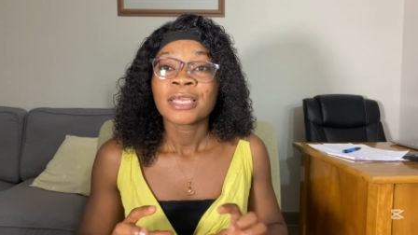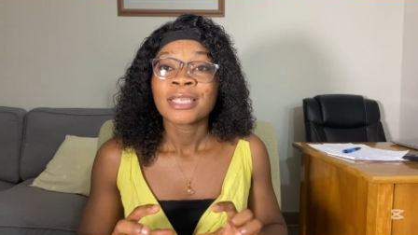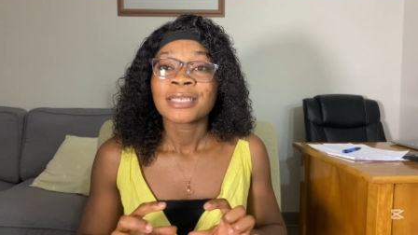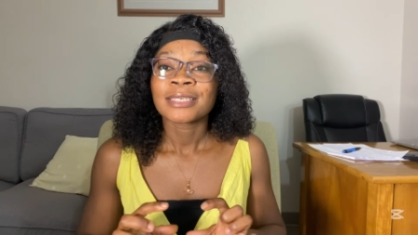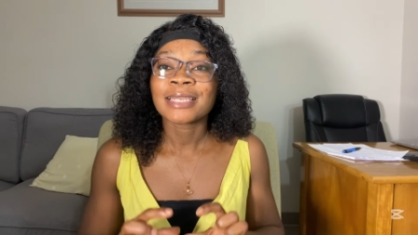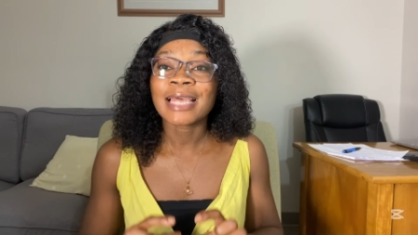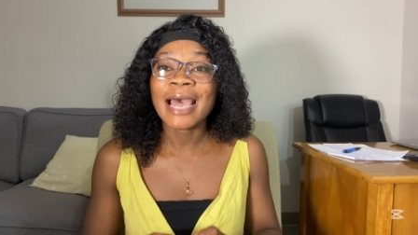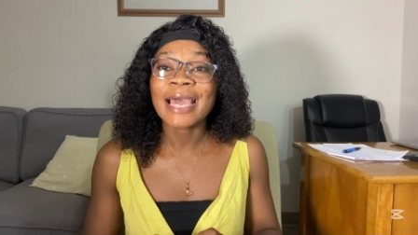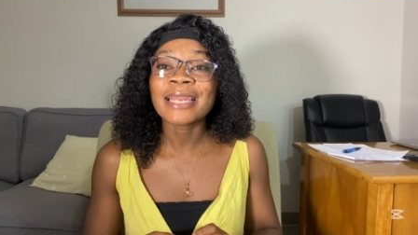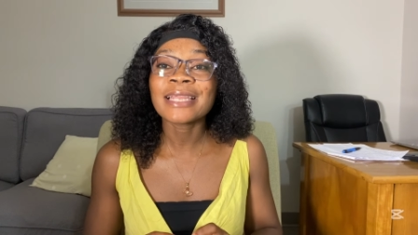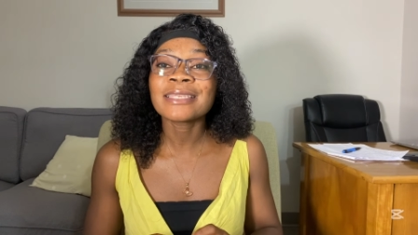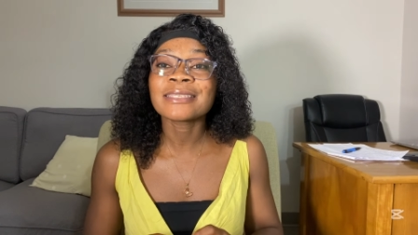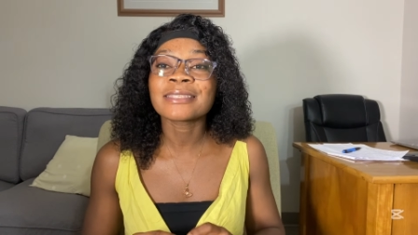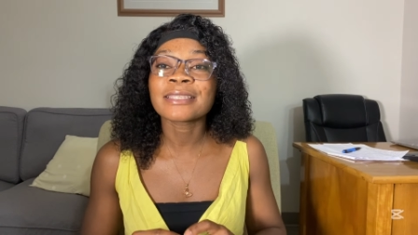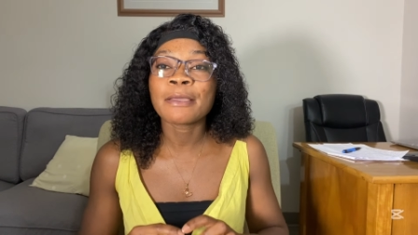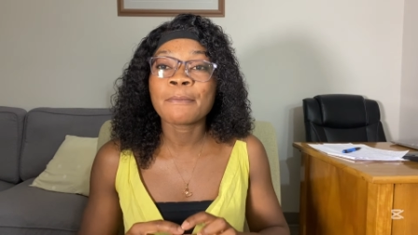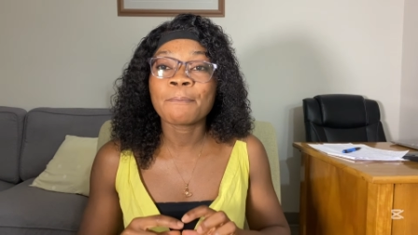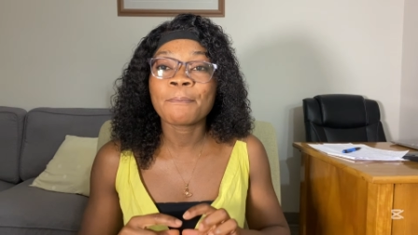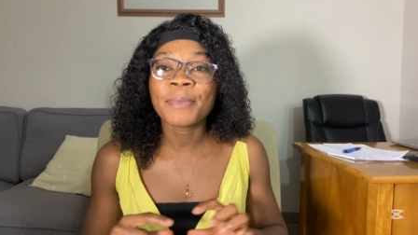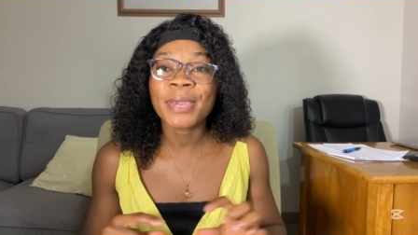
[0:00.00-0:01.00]
that is
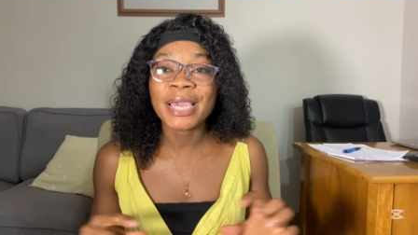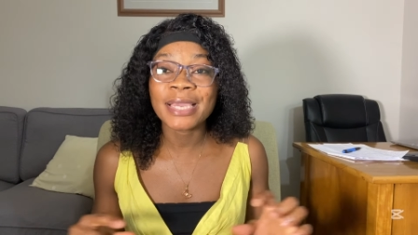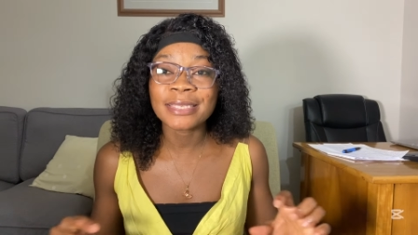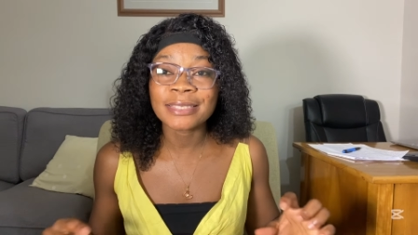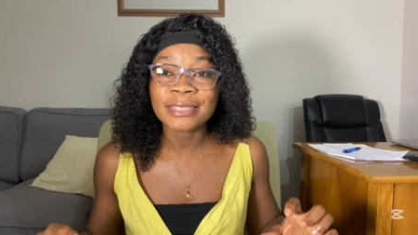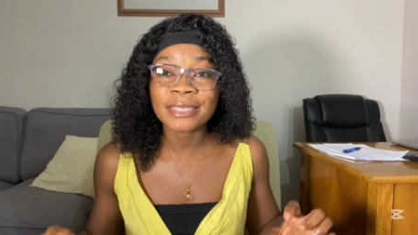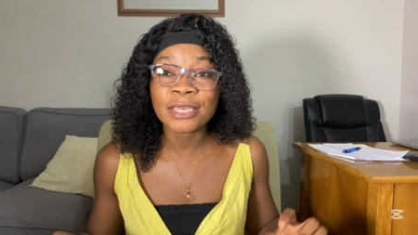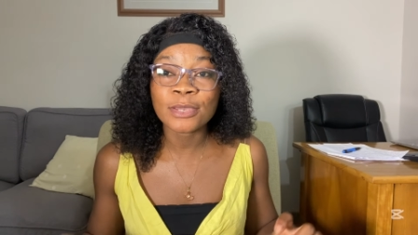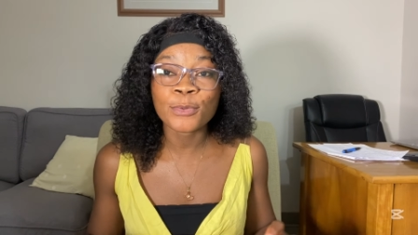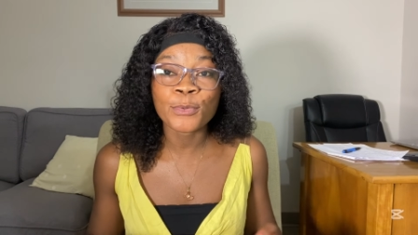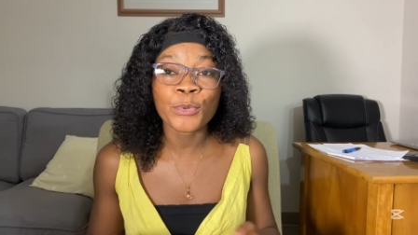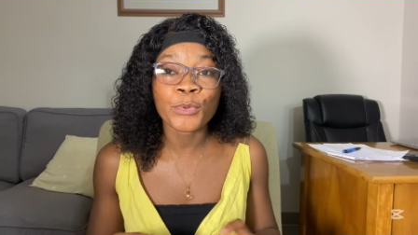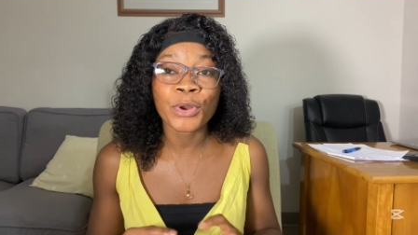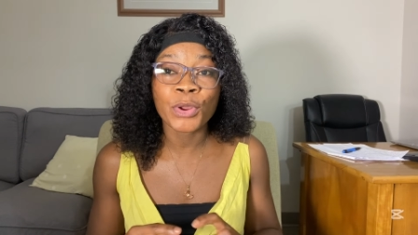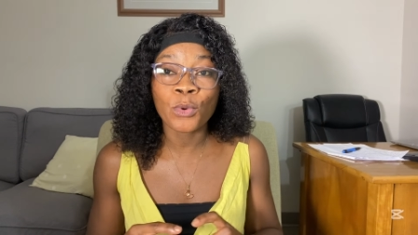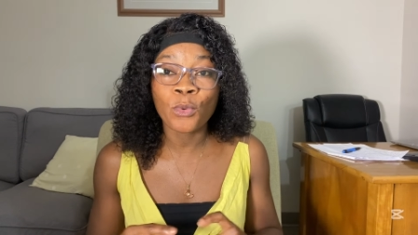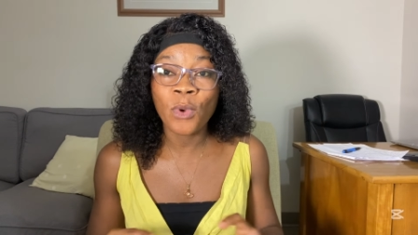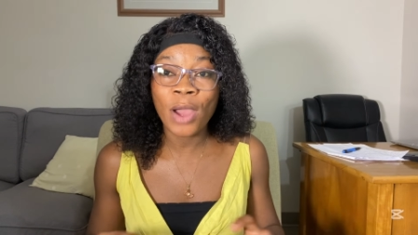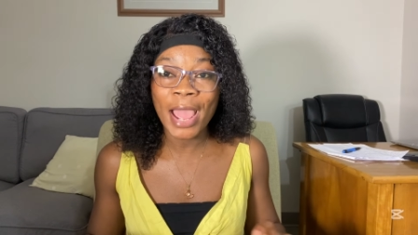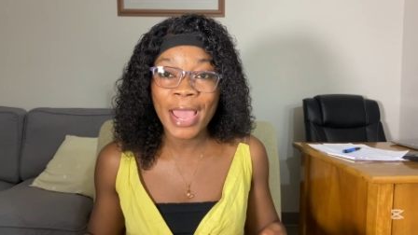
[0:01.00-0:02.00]
the basic
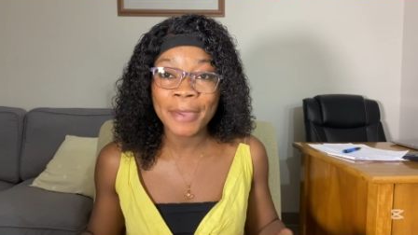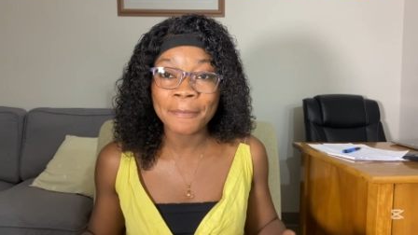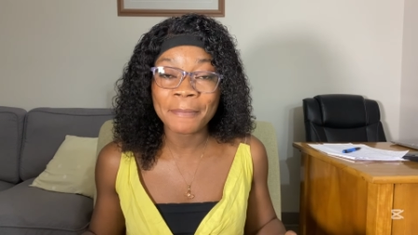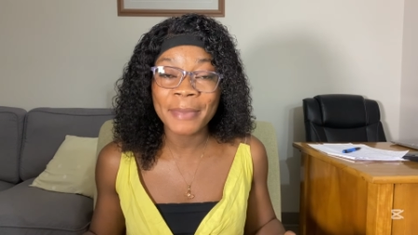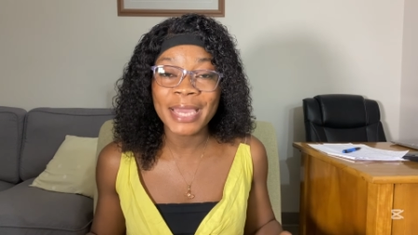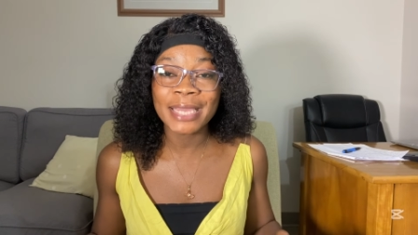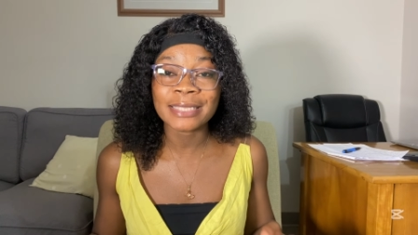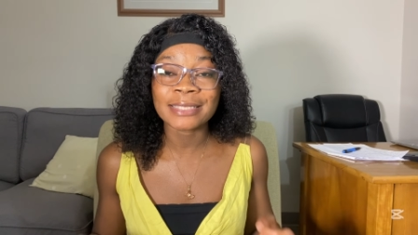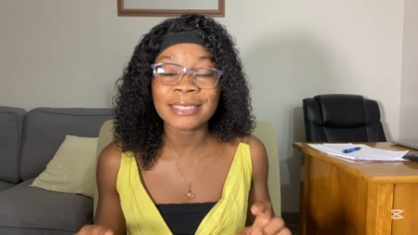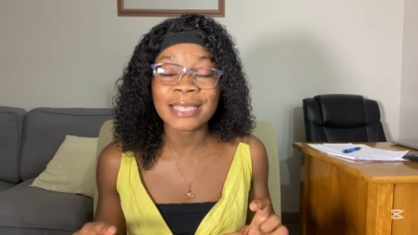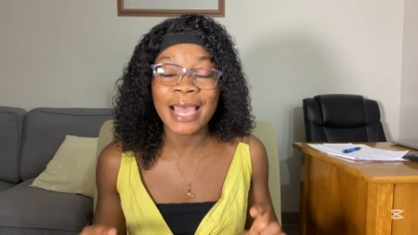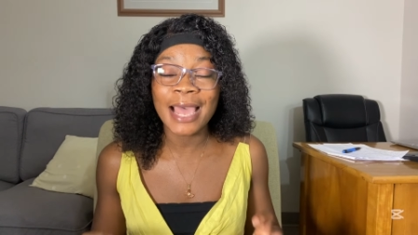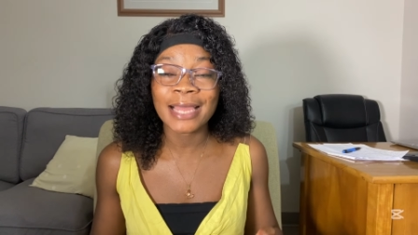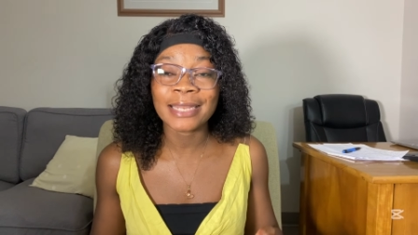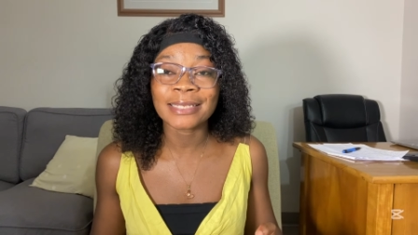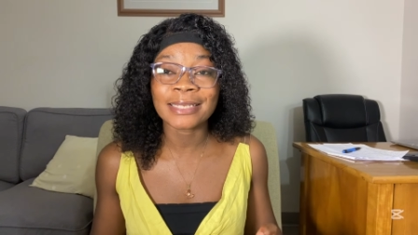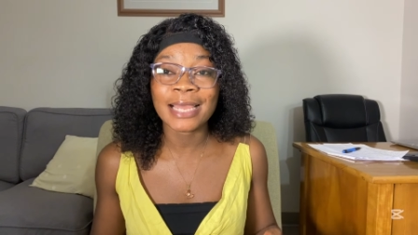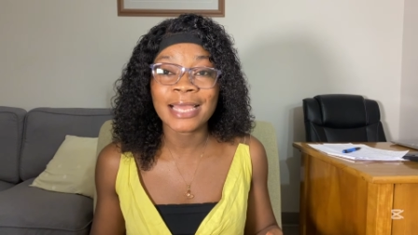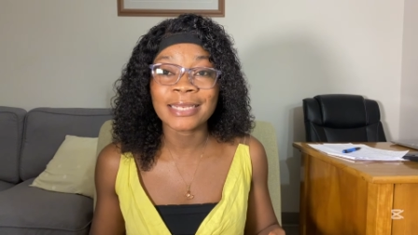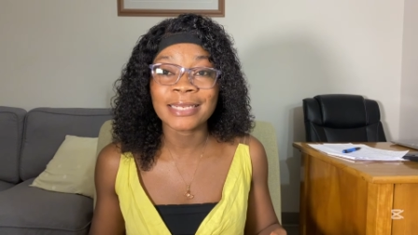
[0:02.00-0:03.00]
requirement
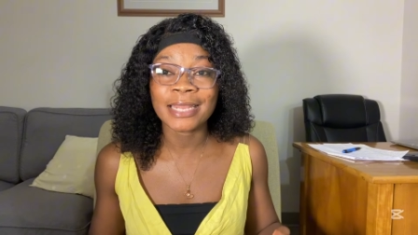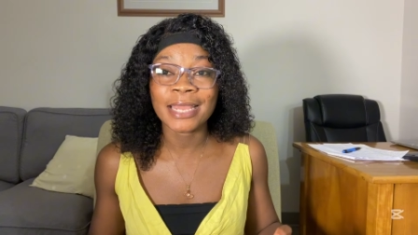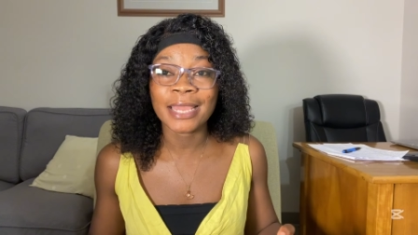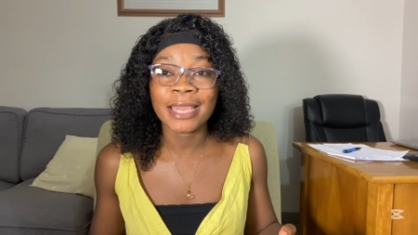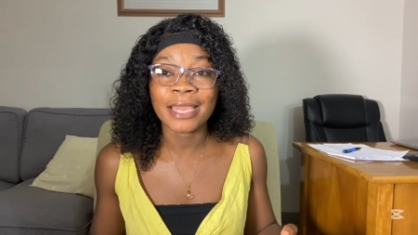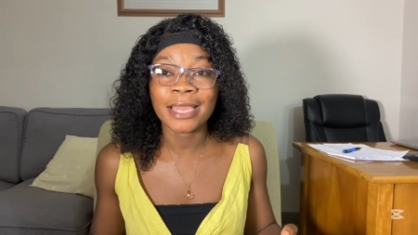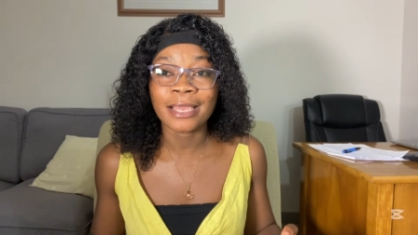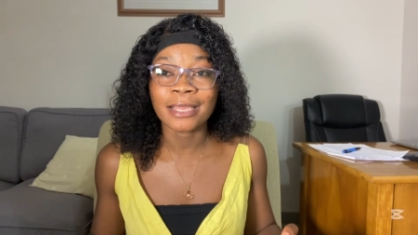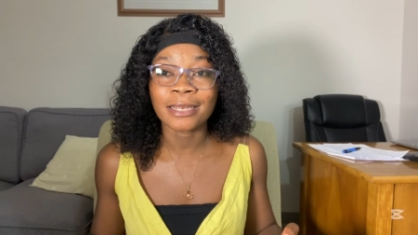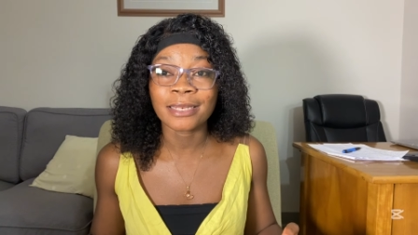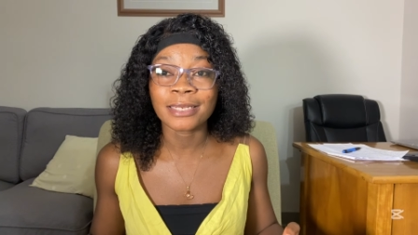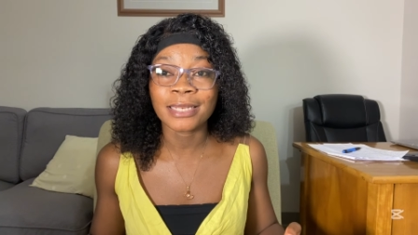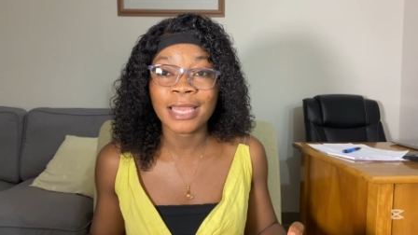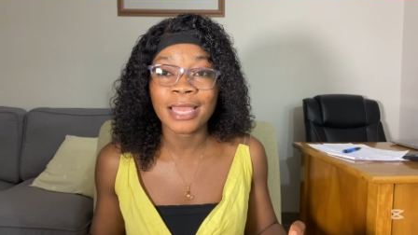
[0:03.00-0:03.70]
under the